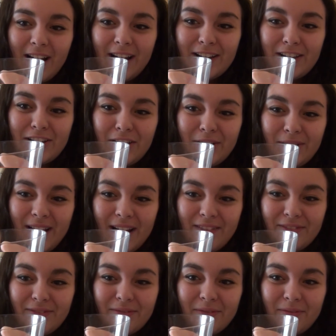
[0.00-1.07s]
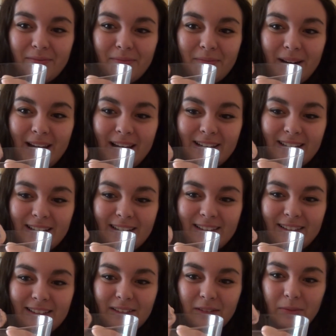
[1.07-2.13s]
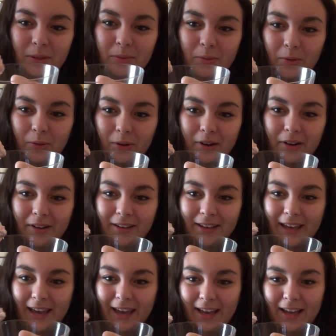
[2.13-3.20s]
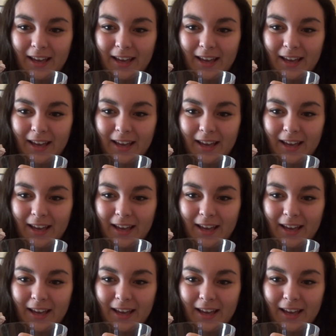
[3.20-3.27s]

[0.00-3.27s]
I should have blended a little bit more. Okay,